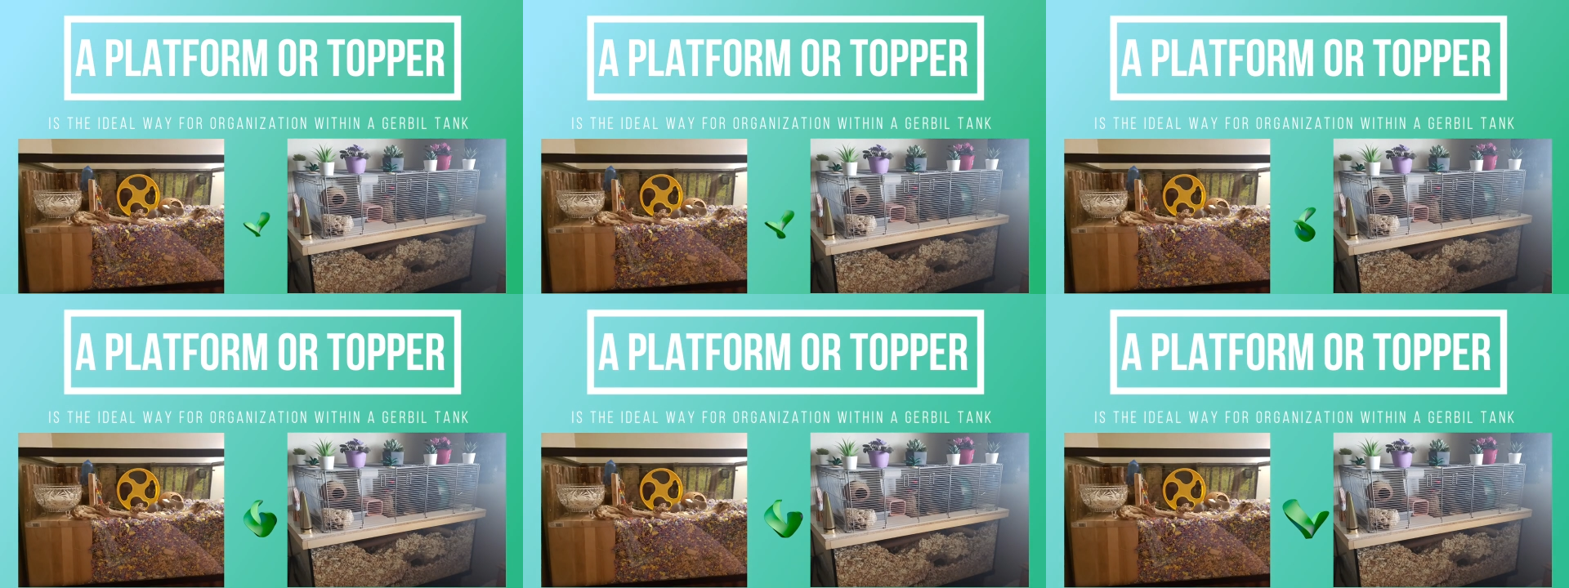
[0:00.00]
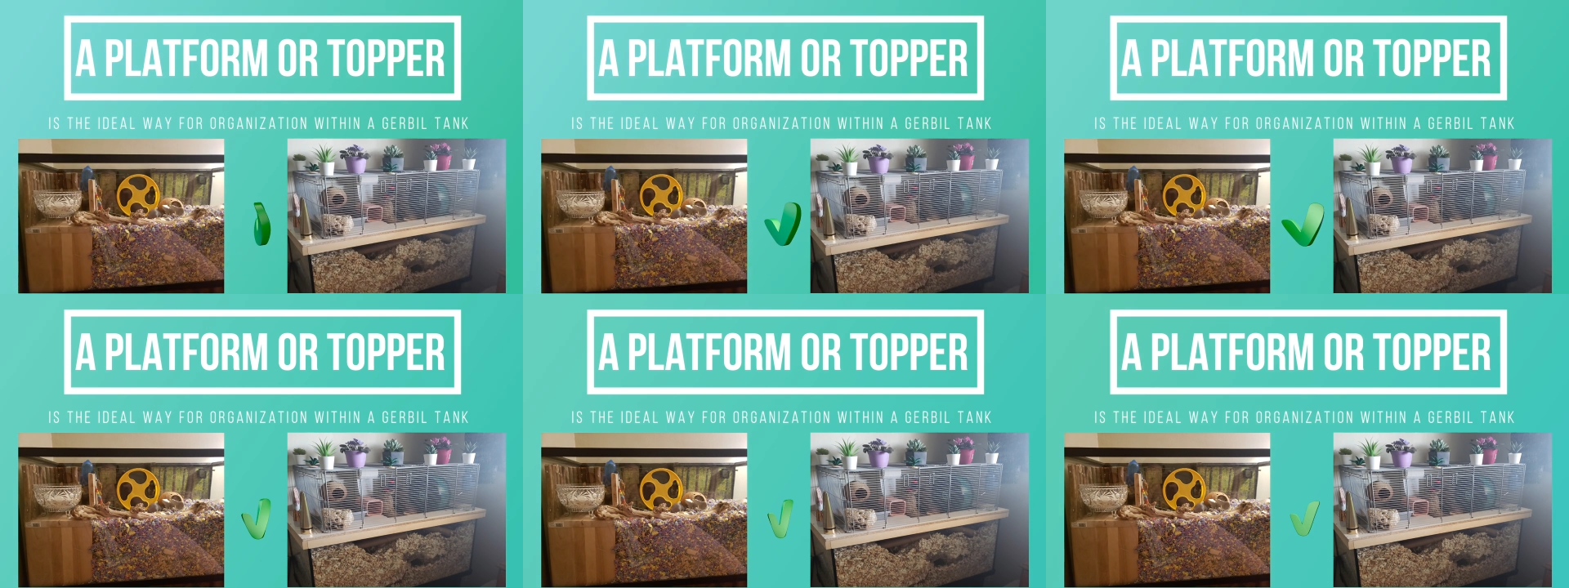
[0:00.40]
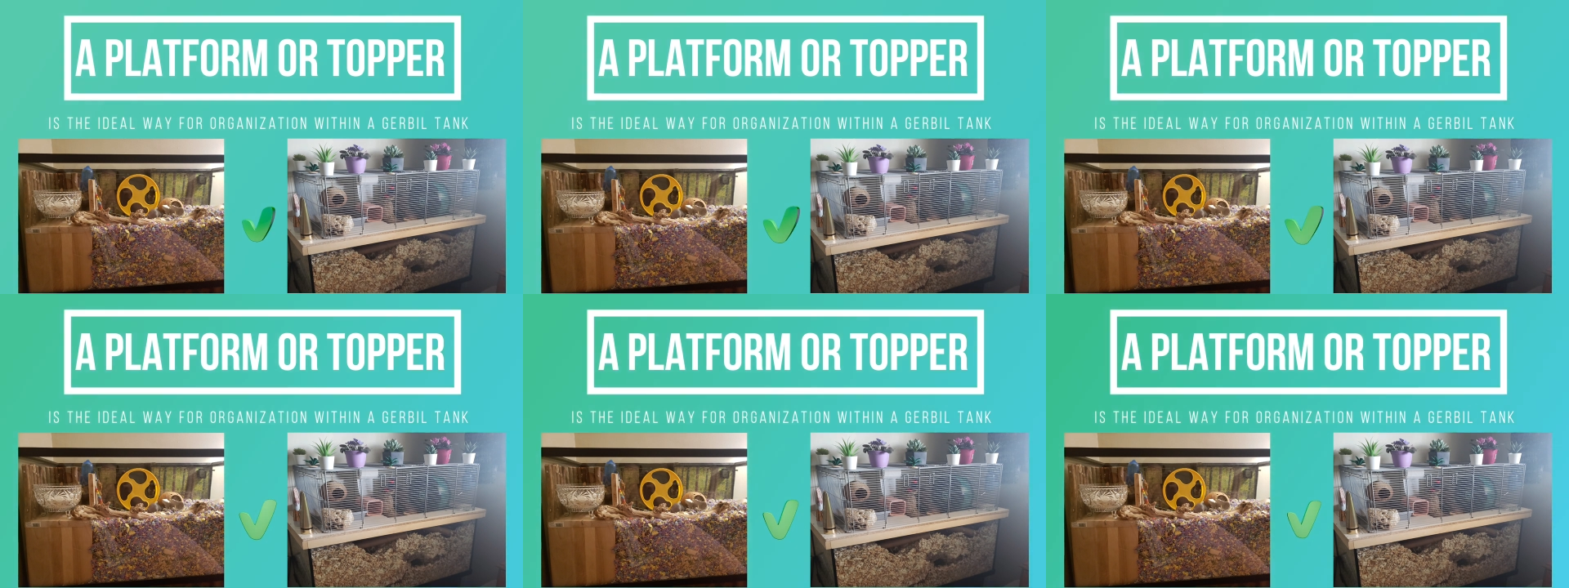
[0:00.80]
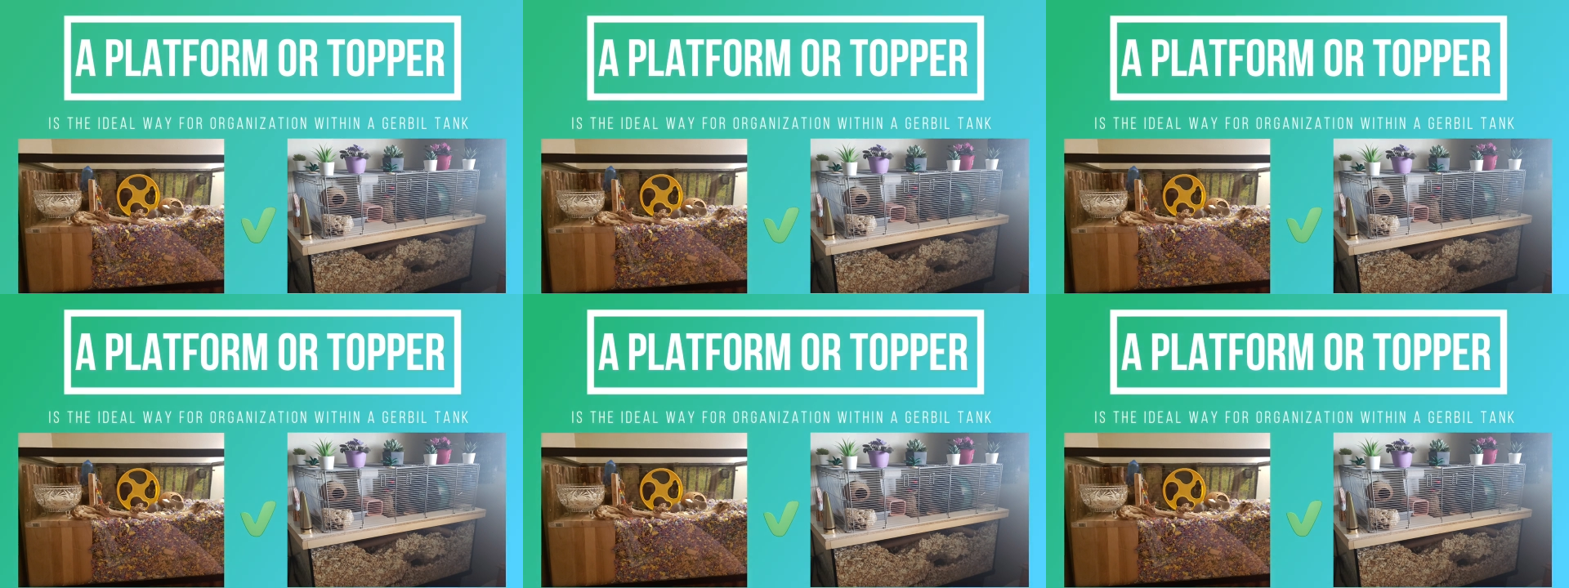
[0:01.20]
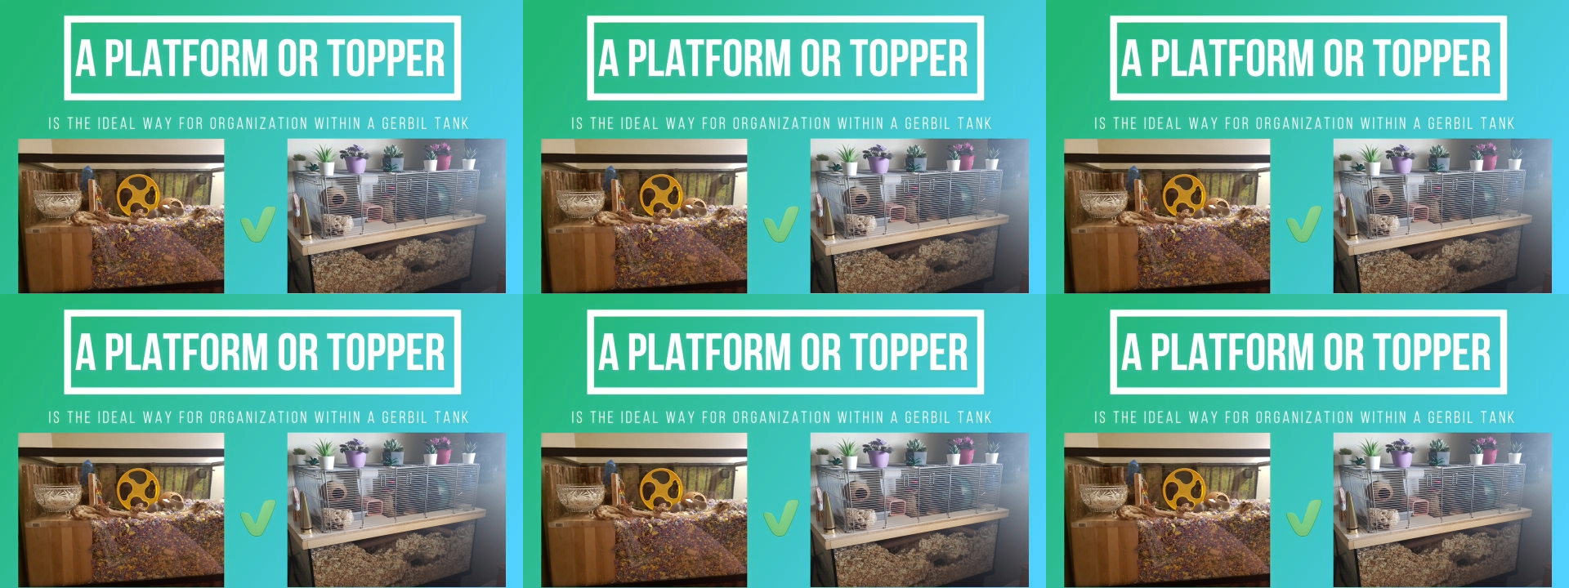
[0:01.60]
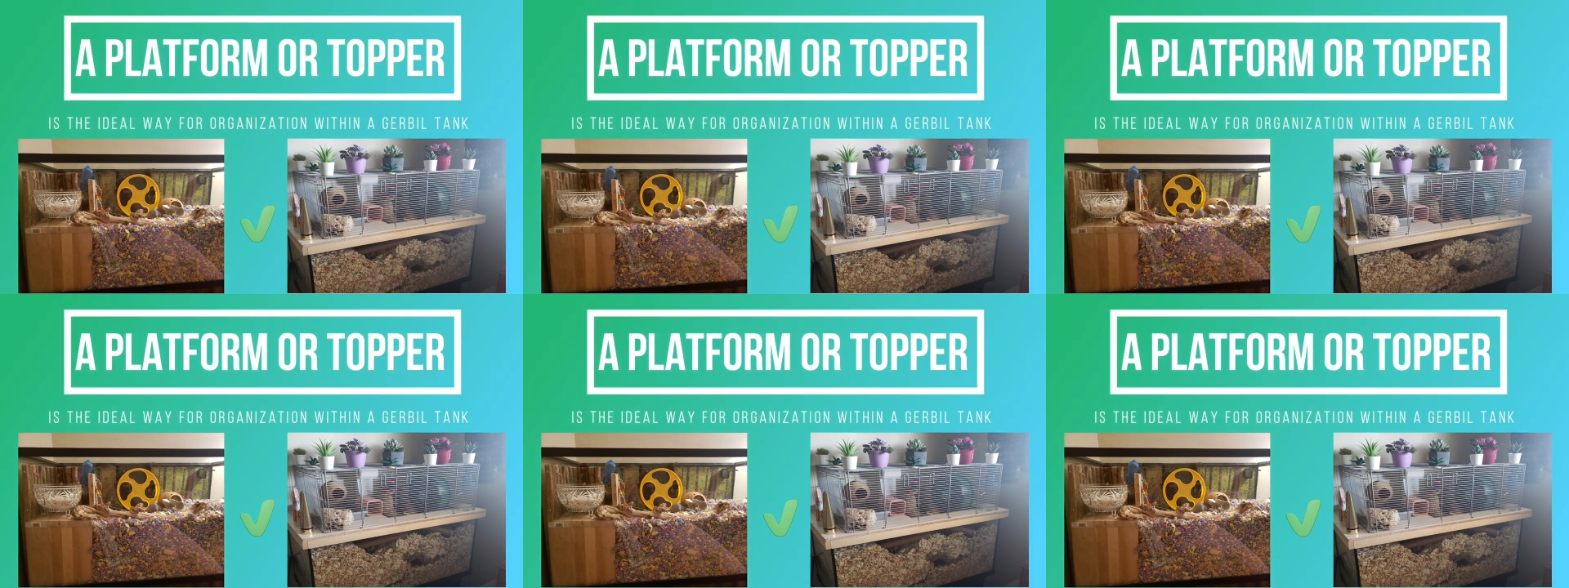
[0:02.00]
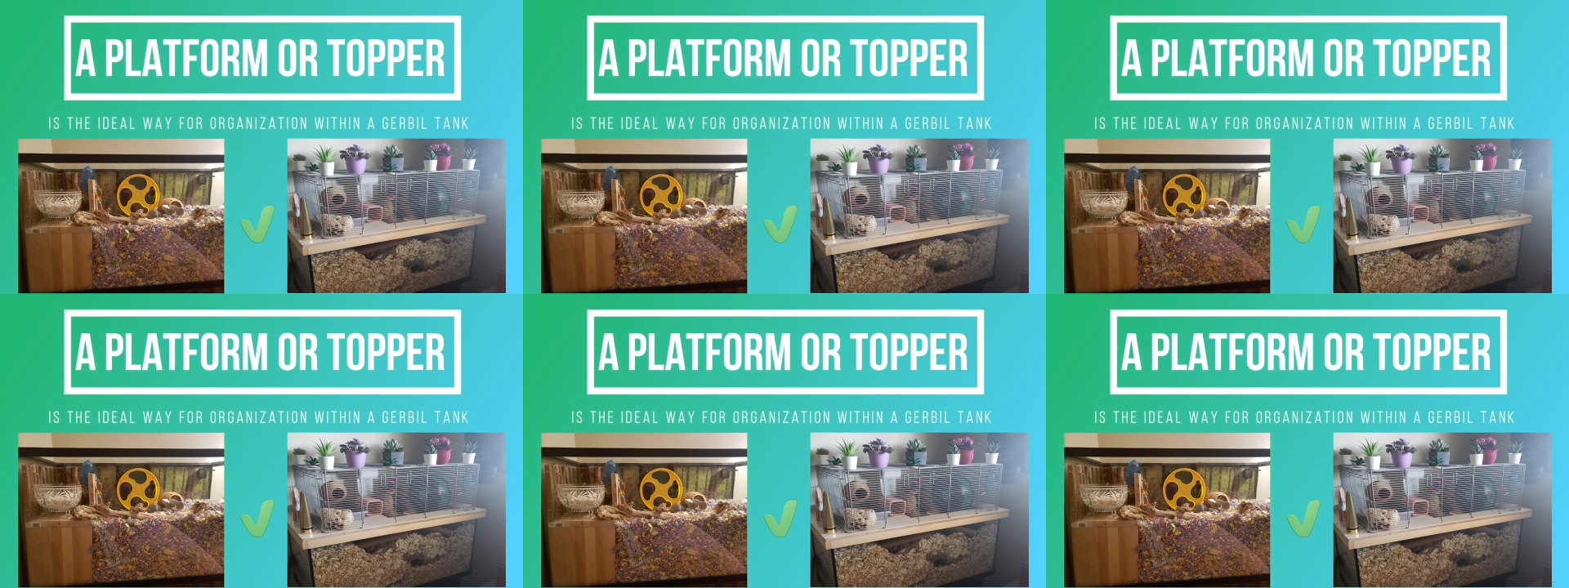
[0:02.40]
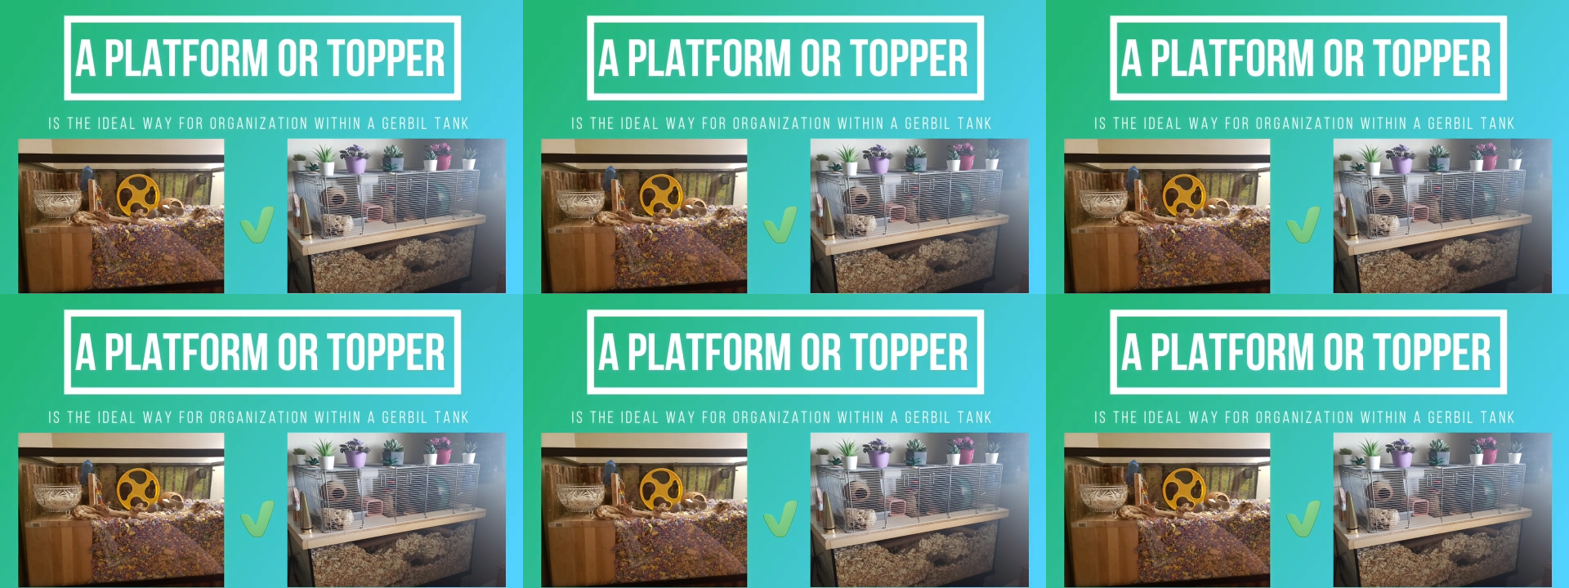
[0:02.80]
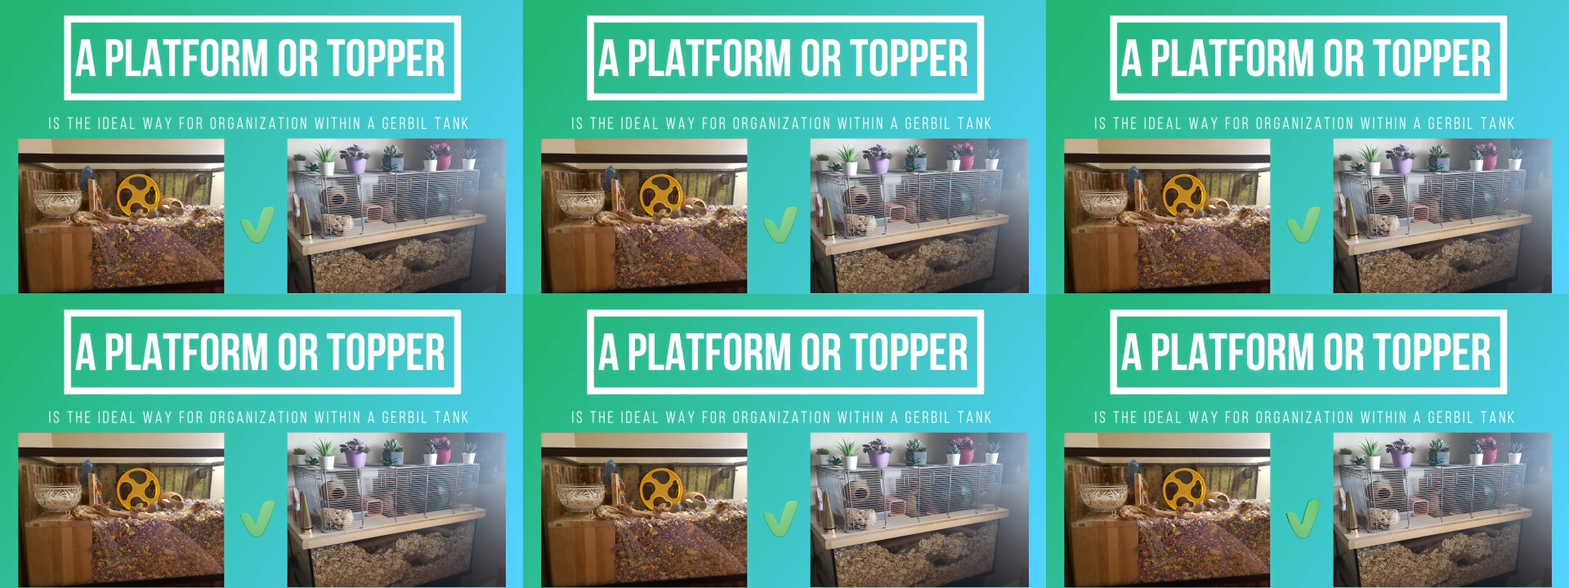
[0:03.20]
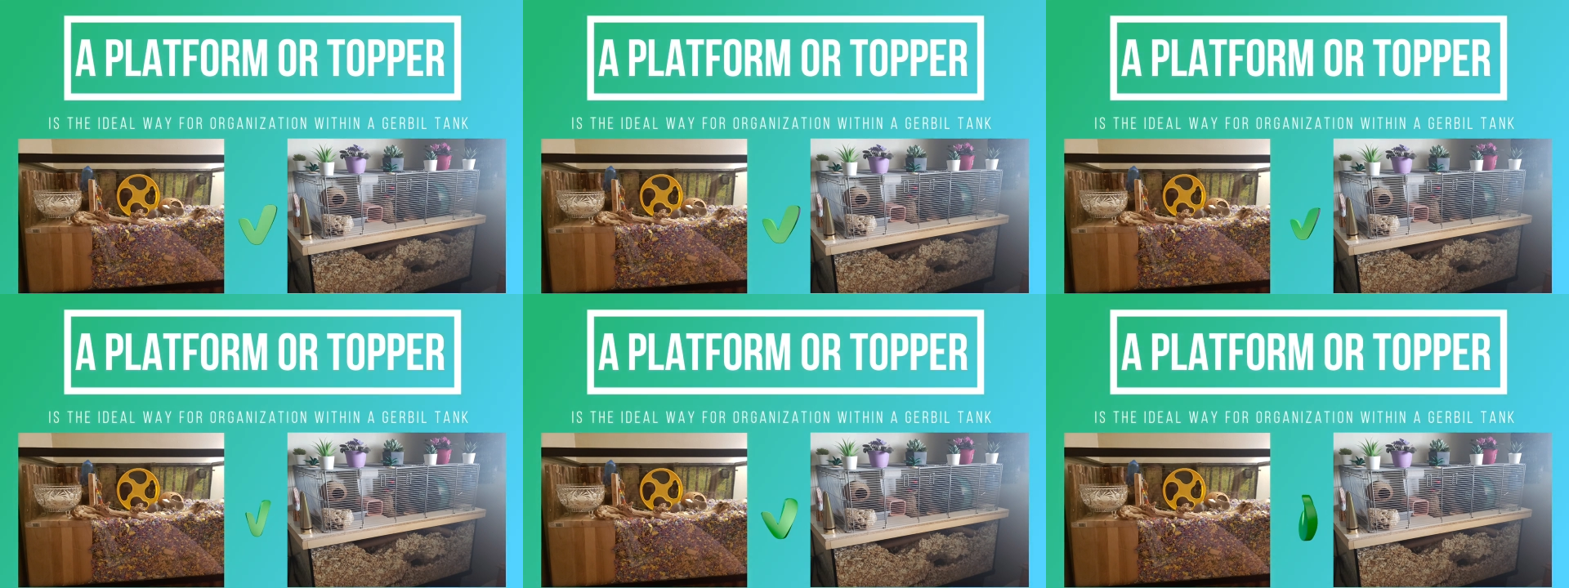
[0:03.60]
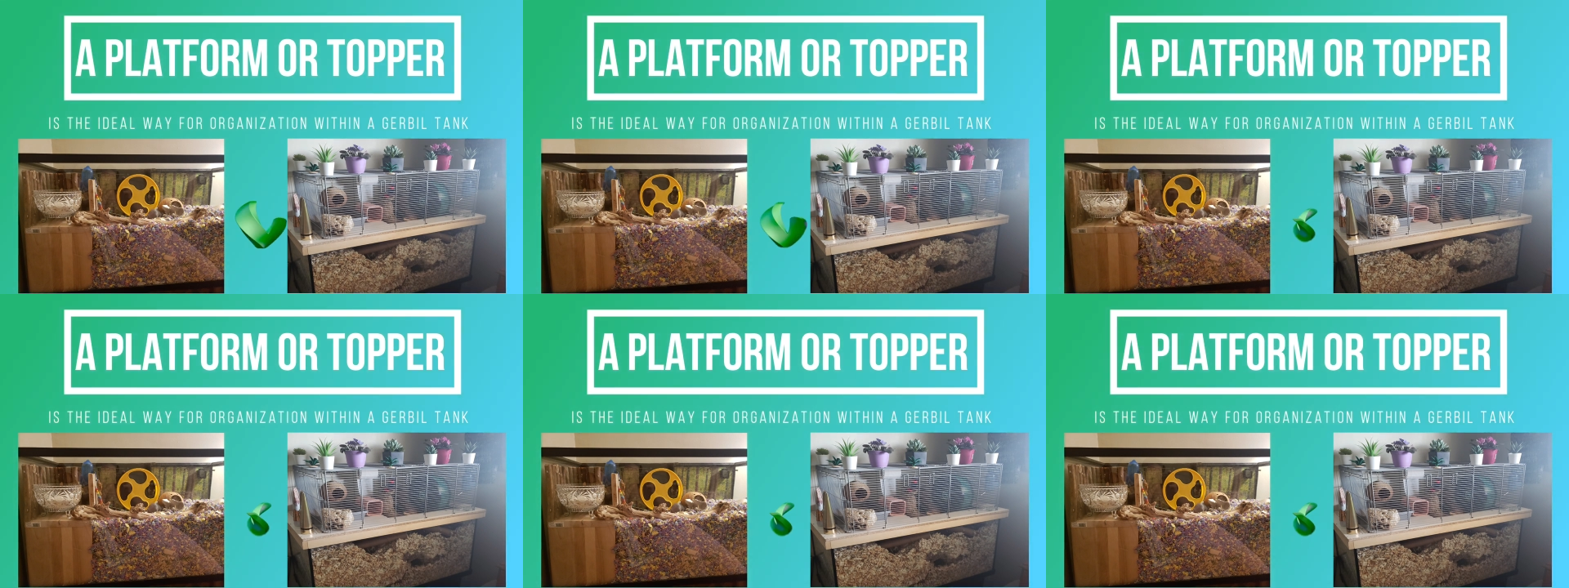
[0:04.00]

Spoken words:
[unreadable: no face in view]